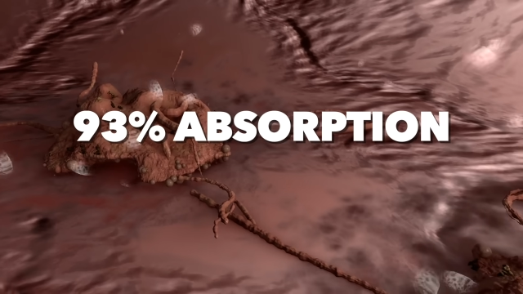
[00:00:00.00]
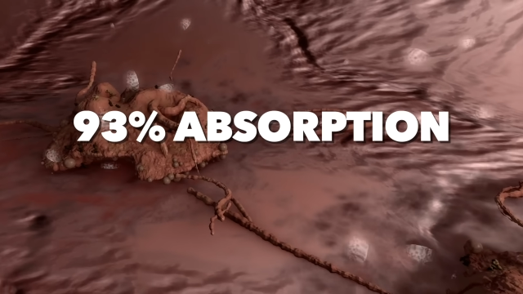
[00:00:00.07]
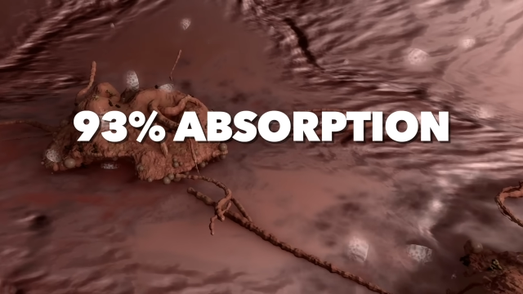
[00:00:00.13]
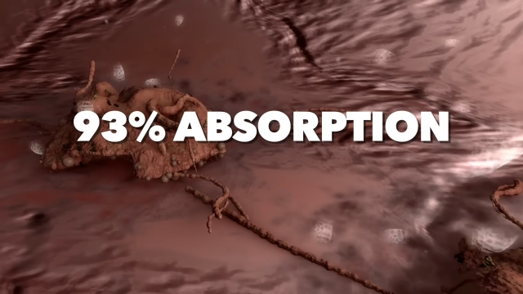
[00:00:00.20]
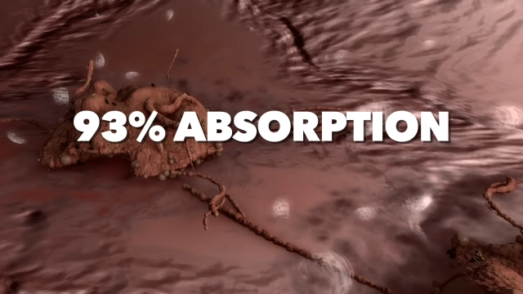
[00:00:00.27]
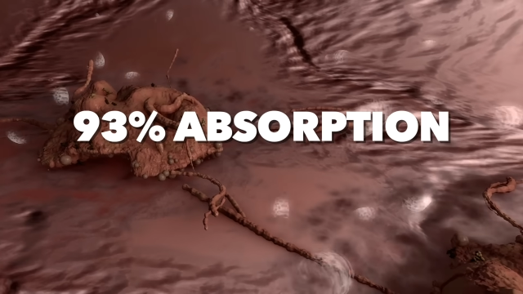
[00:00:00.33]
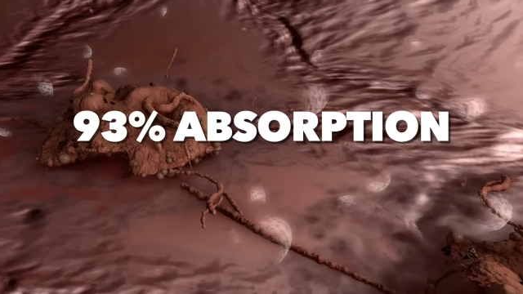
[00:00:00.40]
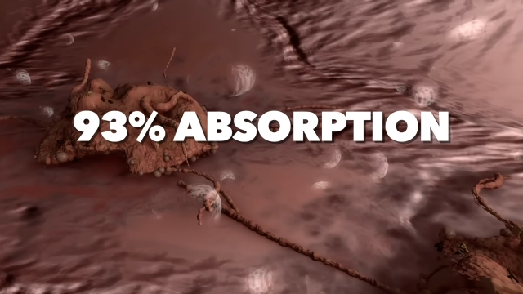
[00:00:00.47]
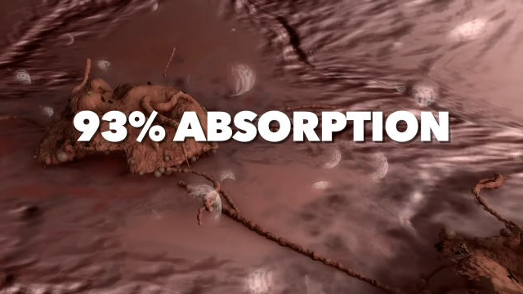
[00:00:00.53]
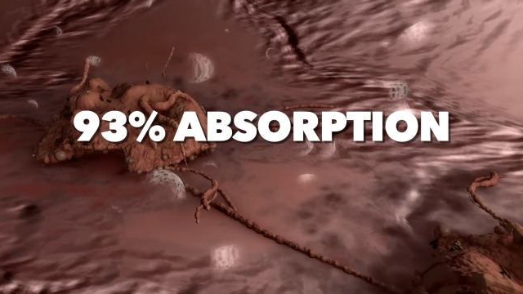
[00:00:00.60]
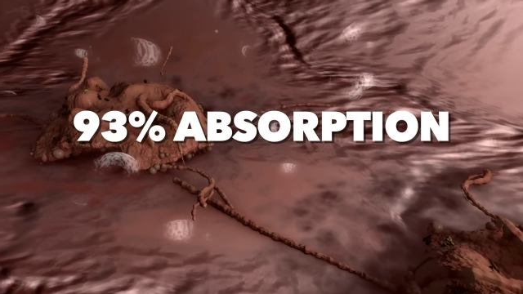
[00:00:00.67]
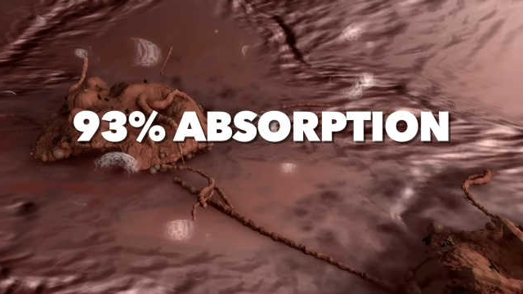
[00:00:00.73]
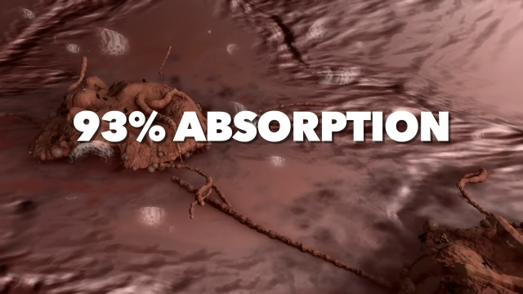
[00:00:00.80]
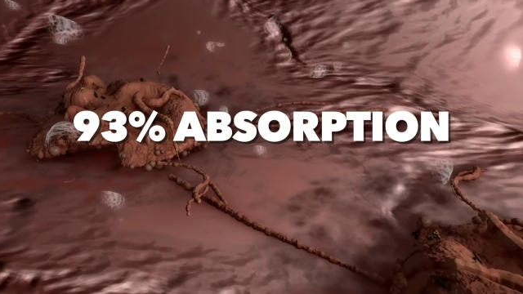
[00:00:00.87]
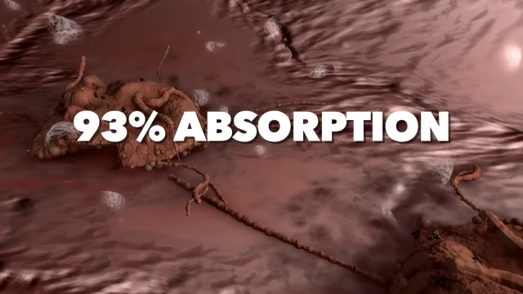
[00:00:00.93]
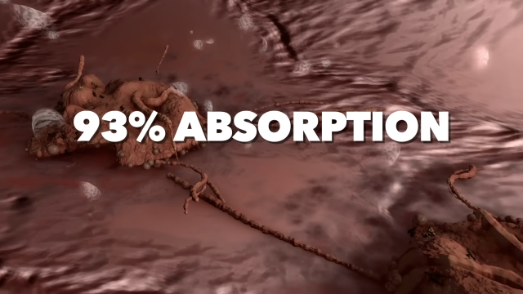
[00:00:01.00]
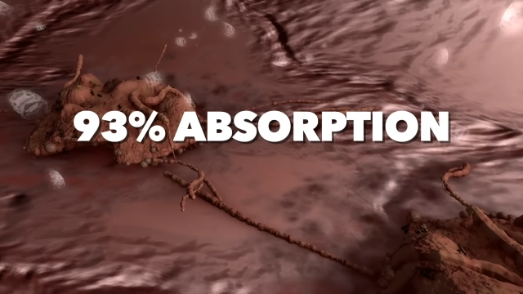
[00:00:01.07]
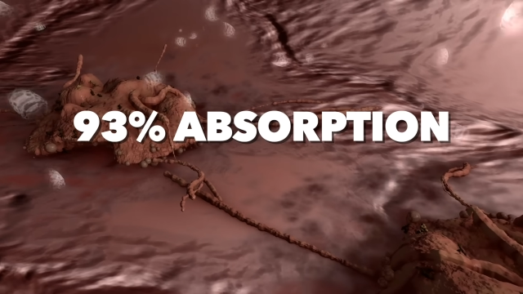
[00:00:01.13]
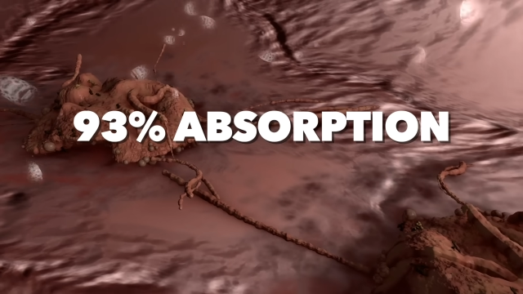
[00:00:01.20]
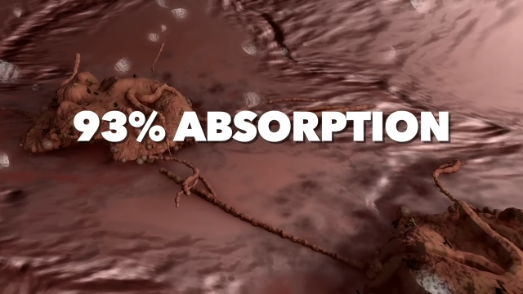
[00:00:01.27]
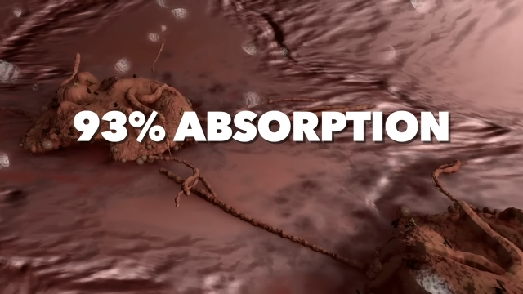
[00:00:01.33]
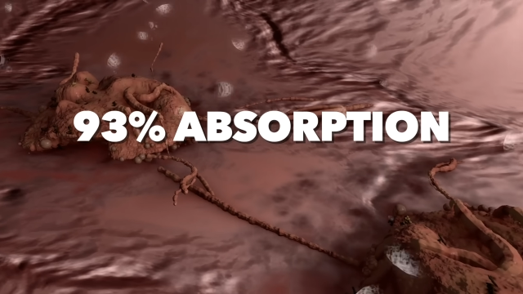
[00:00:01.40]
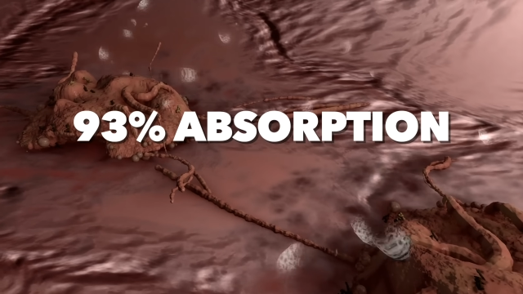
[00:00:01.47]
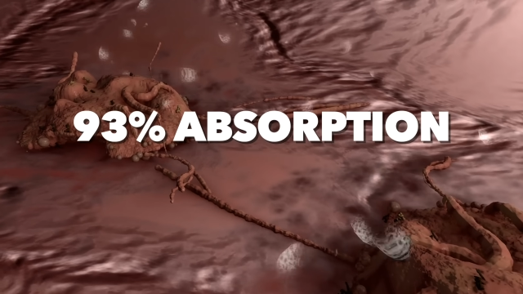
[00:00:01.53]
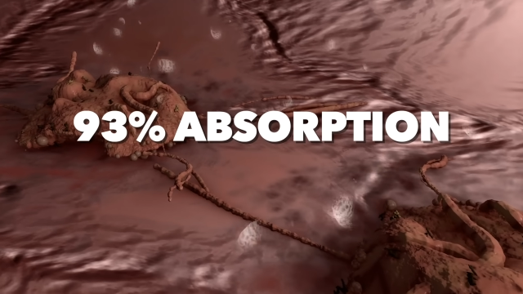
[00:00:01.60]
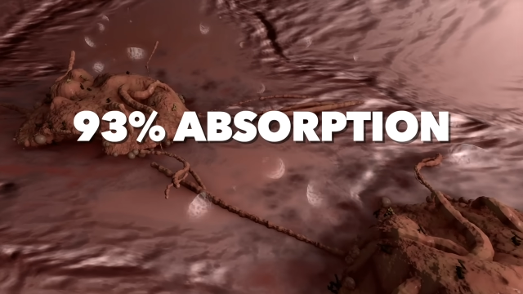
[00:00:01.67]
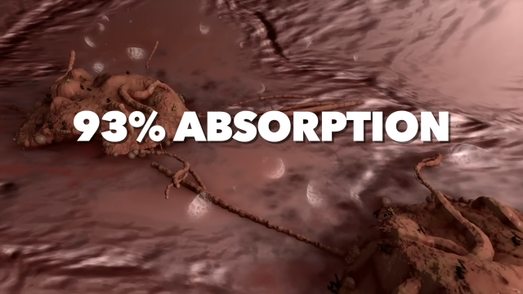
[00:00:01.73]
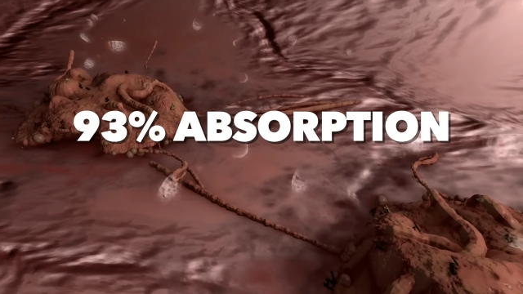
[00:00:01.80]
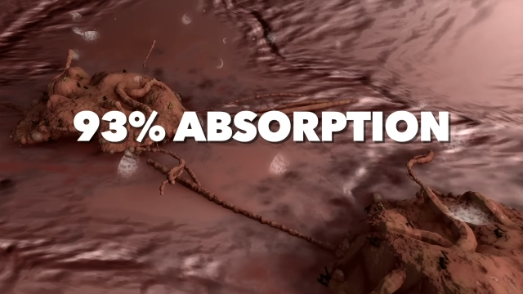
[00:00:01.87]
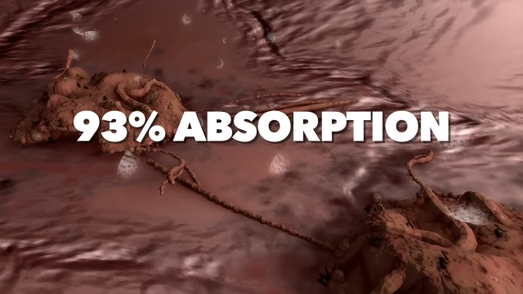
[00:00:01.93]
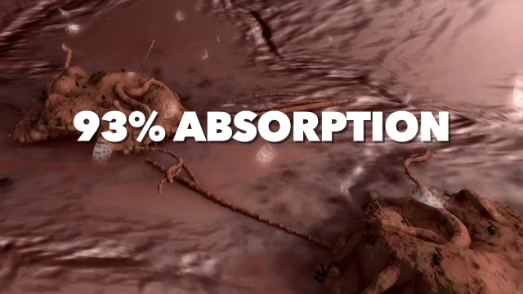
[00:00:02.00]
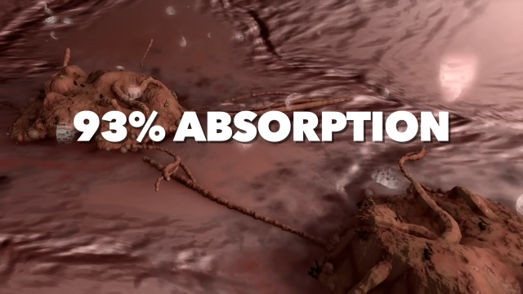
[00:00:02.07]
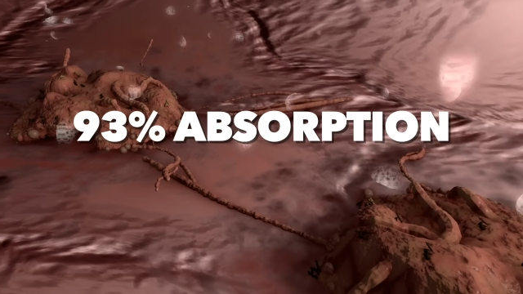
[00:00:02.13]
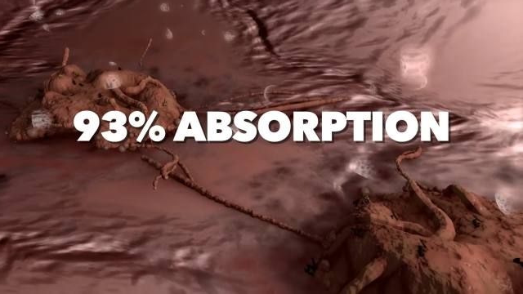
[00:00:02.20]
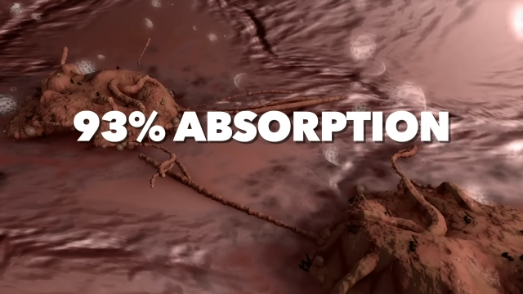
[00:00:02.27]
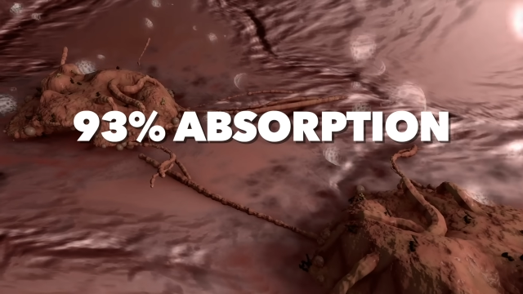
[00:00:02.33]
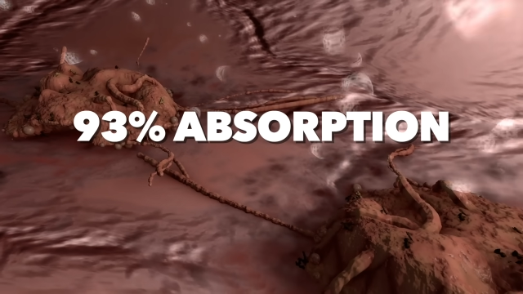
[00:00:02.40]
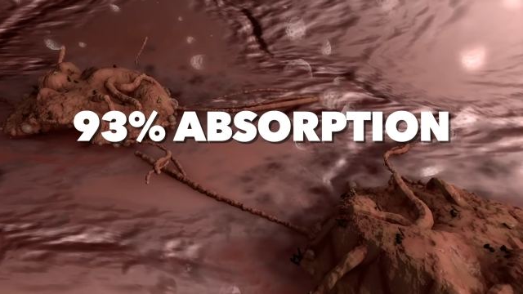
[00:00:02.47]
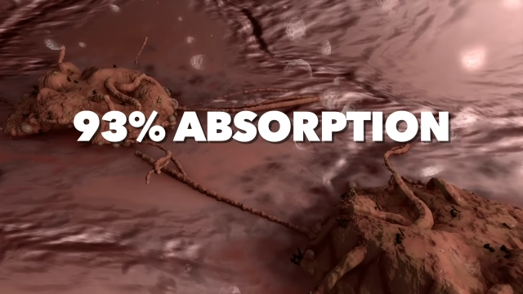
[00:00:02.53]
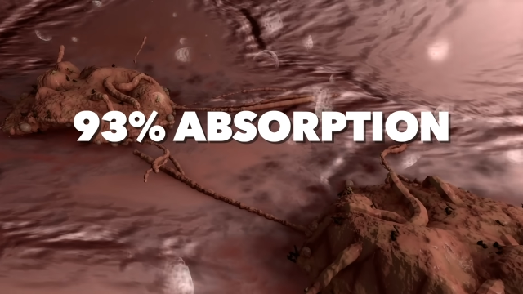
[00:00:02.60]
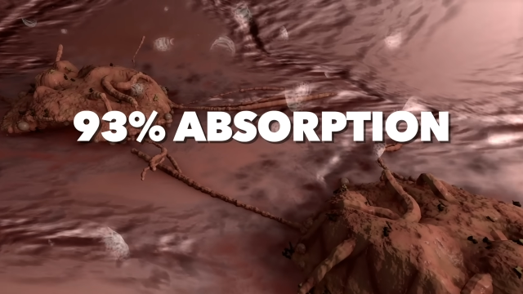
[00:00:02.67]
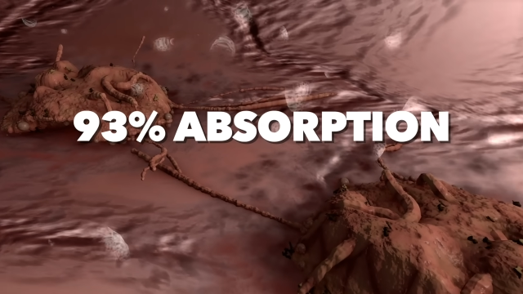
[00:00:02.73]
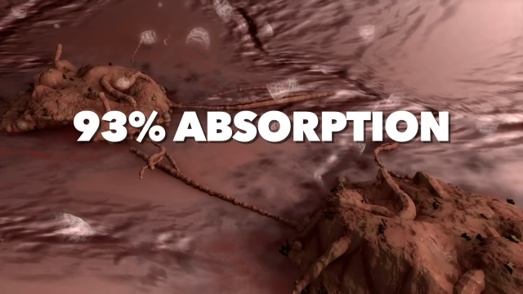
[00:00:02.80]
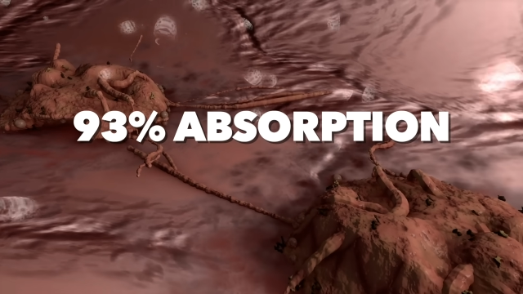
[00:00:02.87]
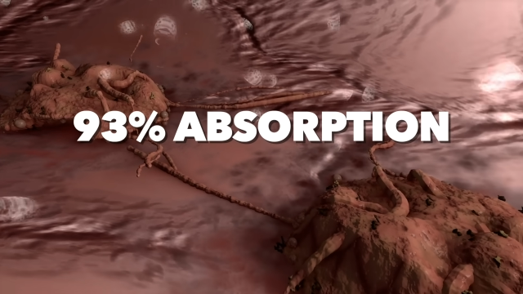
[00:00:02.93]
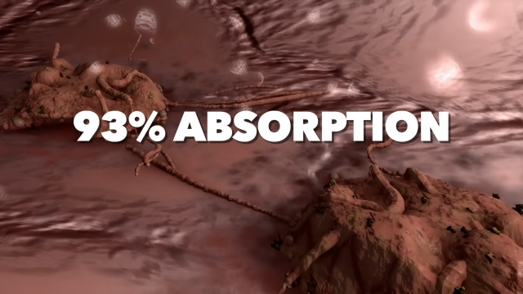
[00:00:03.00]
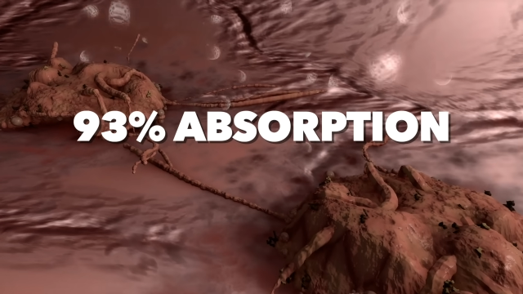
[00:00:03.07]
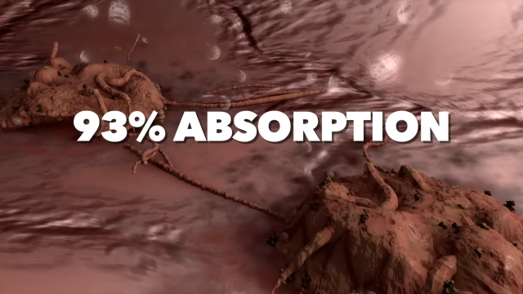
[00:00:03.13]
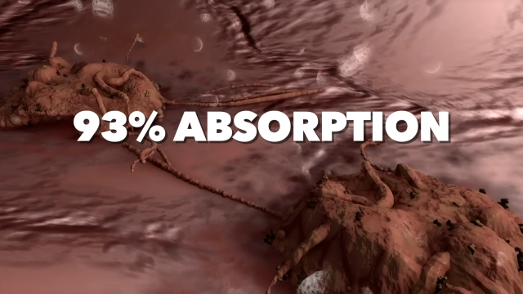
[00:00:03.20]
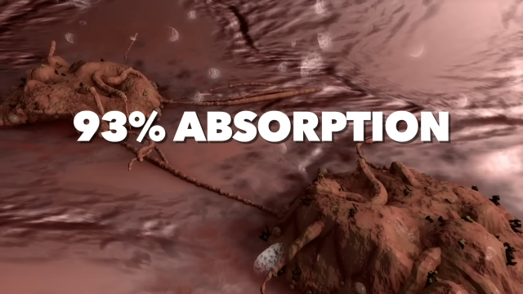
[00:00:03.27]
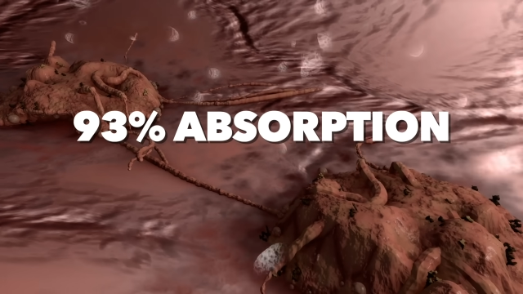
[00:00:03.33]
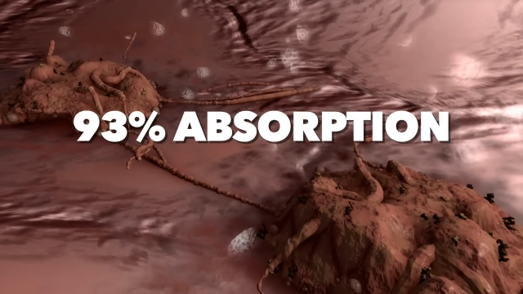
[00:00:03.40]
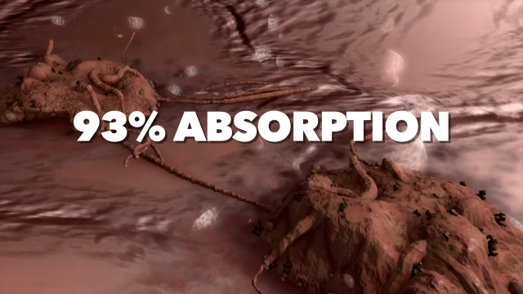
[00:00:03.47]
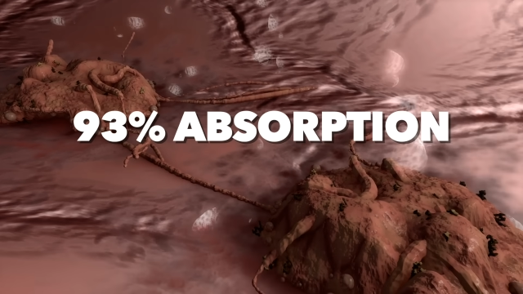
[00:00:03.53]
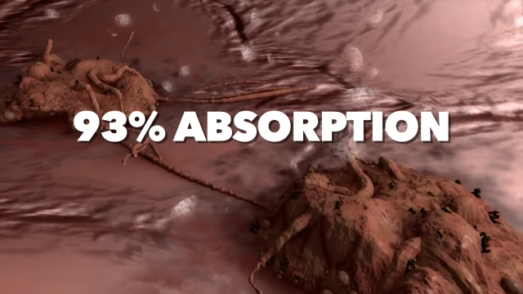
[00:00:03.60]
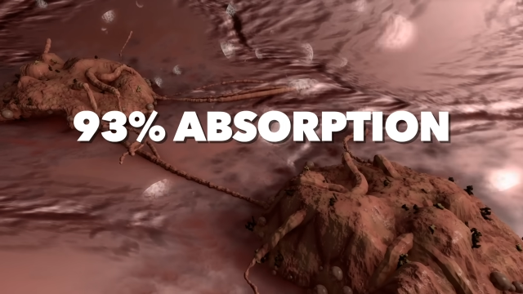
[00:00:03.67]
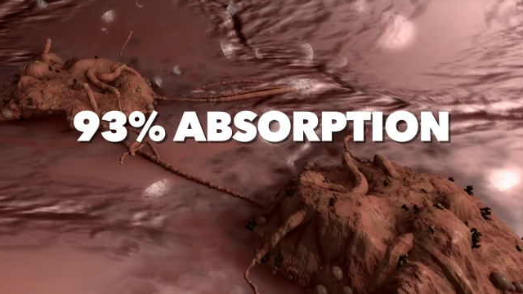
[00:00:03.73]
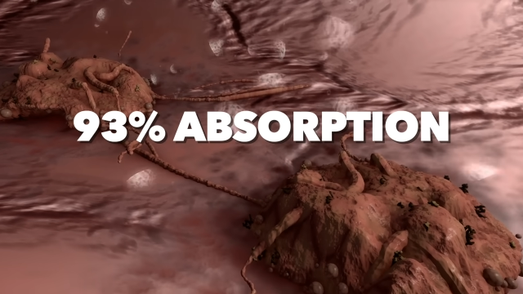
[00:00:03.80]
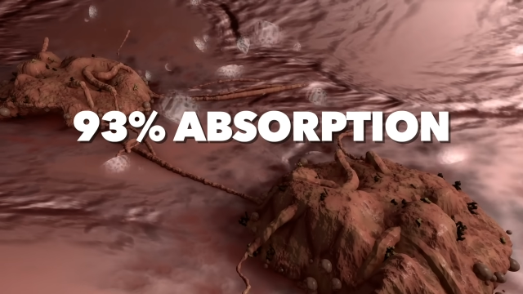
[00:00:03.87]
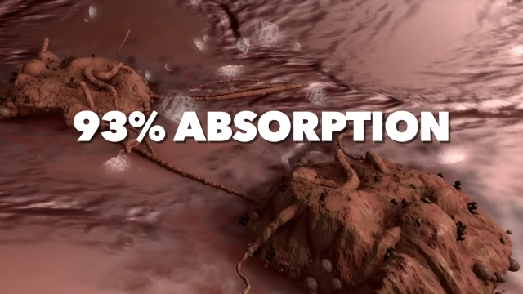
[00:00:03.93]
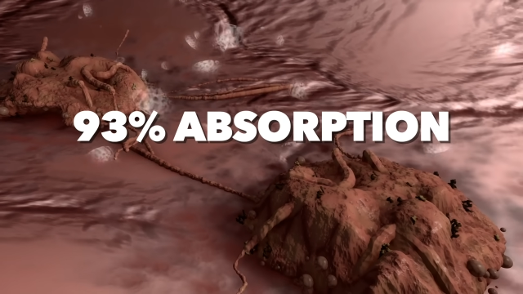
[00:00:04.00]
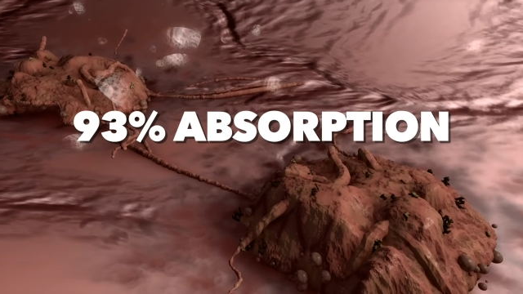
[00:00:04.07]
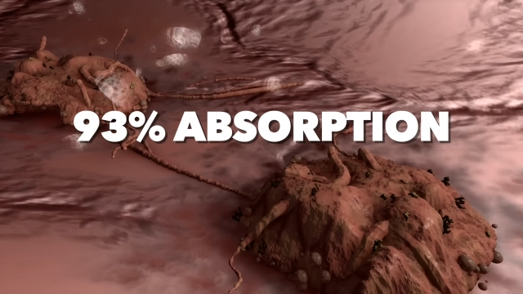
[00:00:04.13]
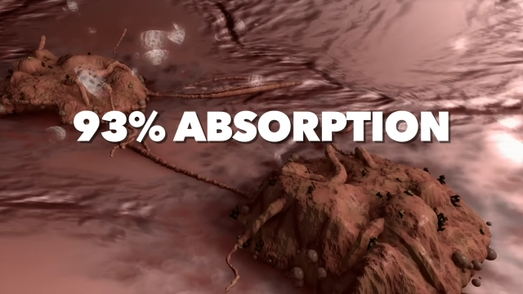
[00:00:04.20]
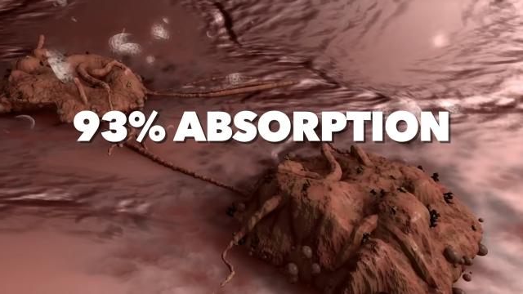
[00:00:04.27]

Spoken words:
Nobody's mouth can be seen.